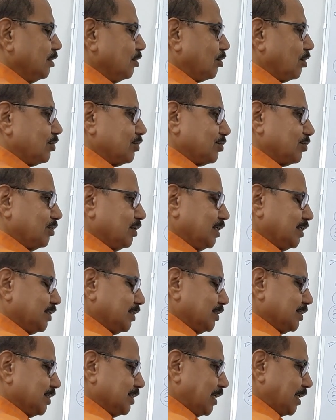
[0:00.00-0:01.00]

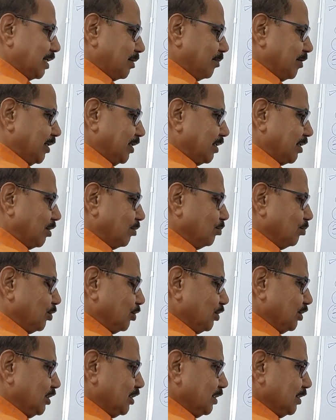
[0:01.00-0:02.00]
consolidation settlement
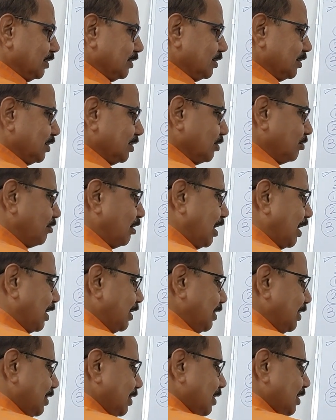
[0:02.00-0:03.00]
computation is required,